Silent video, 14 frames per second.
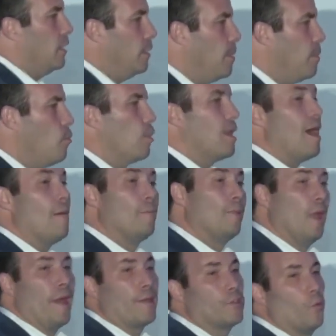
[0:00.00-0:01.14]
bit more
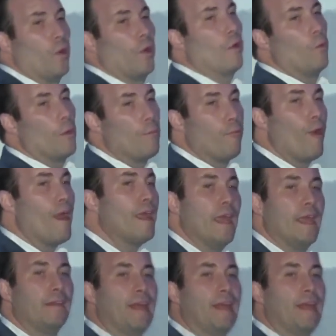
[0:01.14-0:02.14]
complex, where we're breaking